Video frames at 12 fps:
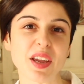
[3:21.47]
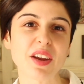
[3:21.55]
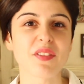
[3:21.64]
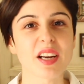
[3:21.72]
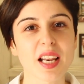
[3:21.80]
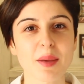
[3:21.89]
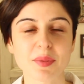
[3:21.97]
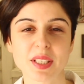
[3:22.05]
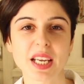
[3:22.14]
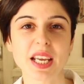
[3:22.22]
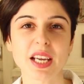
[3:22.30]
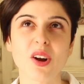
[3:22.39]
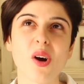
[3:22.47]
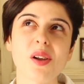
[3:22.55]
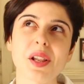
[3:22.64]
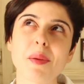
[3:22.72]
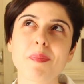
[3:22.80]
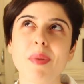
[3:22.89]
favorite lipstick or
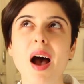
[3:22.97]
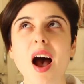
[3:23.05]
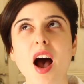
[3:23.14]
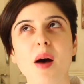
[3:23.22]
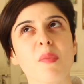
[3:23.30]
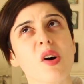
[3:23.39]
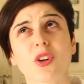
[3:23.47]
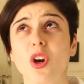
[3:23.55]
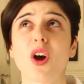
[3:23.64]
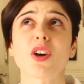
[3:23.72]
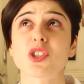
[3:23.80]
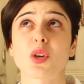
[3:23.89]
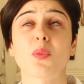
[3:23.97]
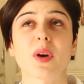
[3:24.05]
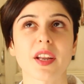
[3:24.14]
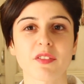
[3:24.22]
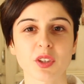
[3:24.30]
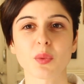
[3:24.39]
lip balm or gloss or
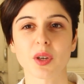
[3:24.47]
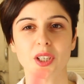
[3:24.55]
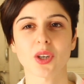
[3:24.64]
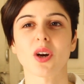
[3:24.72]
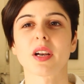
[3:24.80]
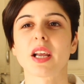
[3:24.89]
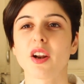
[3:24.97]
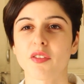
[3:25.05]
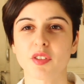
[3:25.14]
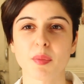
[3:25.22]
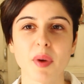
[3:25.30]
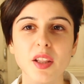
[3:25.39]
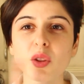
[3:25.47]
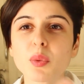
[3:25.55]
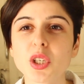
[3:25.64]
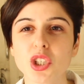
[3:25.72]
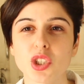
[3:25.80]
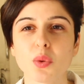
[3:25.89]
whatever you want to call it of the month,
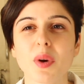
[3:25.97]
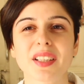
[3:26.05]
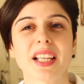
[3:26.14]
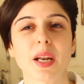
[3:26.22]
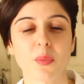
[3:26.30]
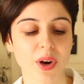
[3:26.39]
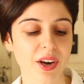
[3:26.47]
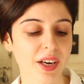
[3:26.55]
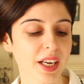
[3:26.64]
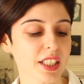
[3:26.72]
which is the one that I'm wearing.